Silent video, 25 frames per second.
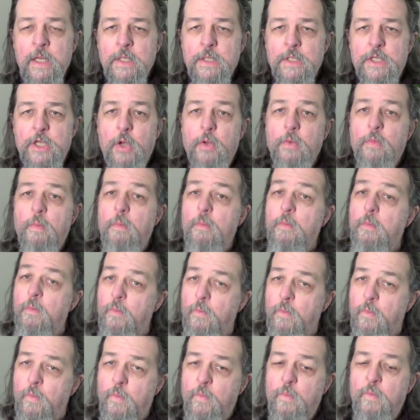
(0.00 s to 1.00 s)
so
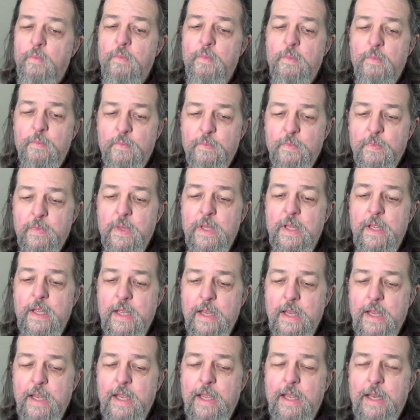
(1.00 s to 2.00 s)

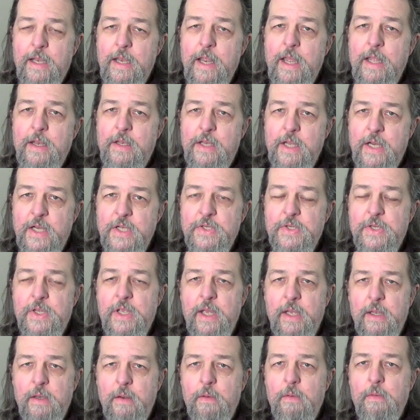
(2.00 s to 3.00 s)
it it does
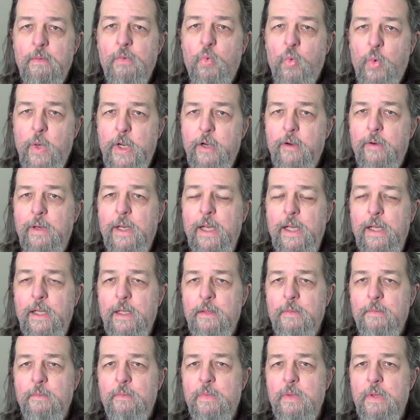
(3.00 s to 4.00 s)
get weary
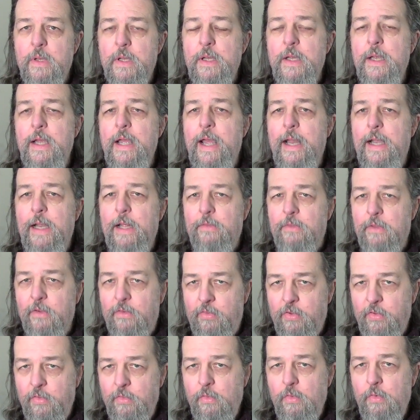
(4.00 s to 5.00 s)
and at the
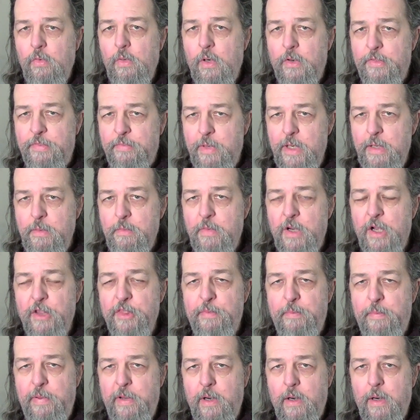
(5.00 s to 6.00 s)
two or three
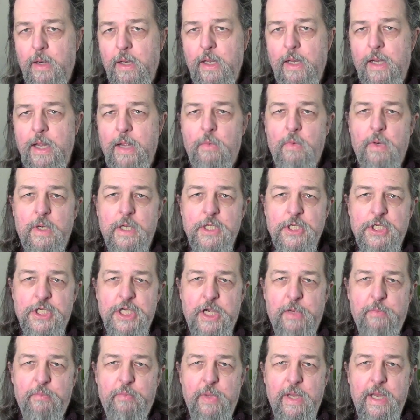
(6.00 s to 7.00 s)
month period, I want to
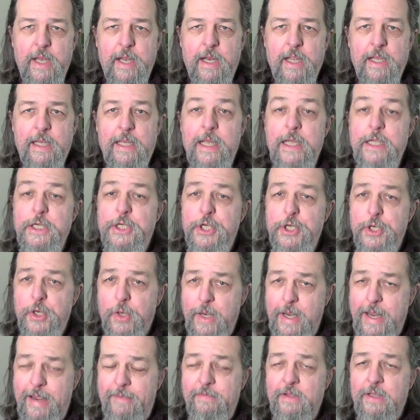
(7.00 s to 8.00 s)
jump in in case
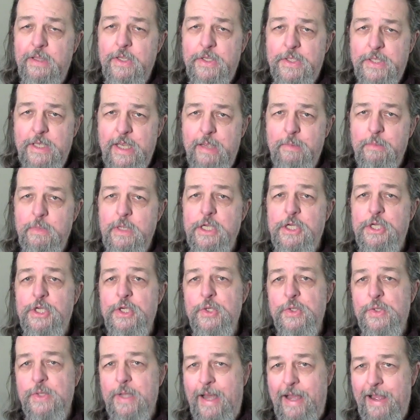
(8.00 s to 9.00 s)
you're having the same
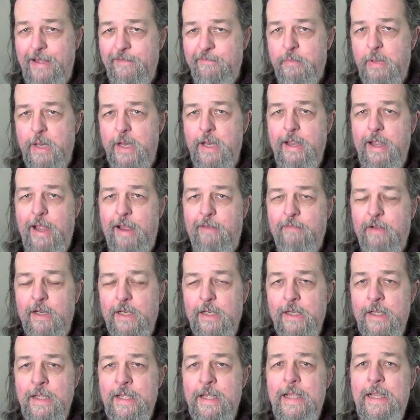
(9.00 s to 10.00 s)
issues I've been
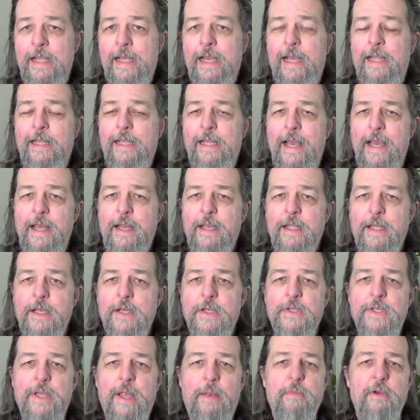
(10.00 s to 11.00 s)
having. And that
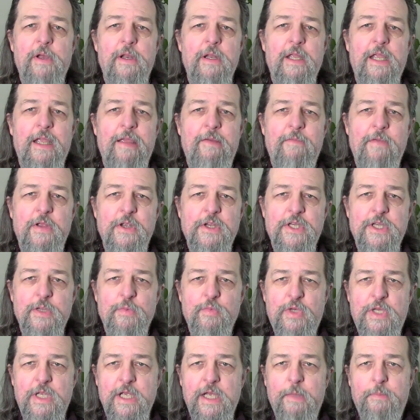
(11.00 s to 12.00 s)
is, I'm going to give you
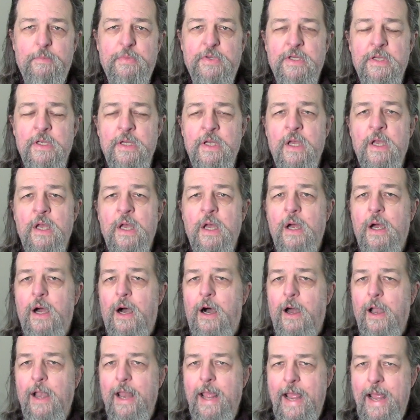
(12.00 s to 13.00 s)
some tips
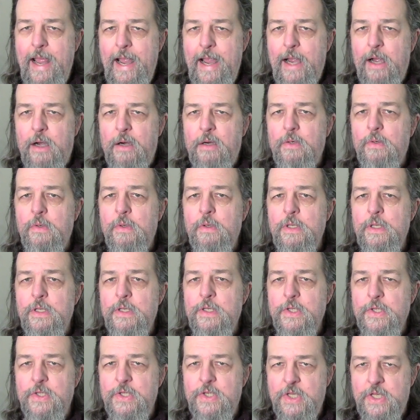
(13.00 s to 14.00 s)
on how
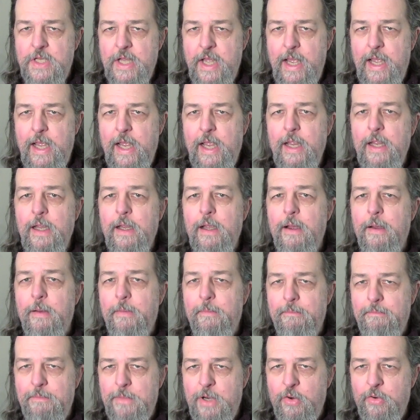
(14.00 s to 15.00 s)
to stay
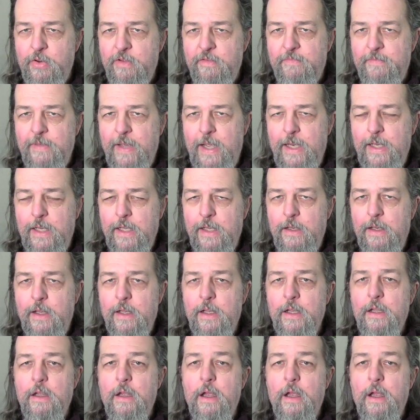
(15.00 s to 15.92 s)
motivated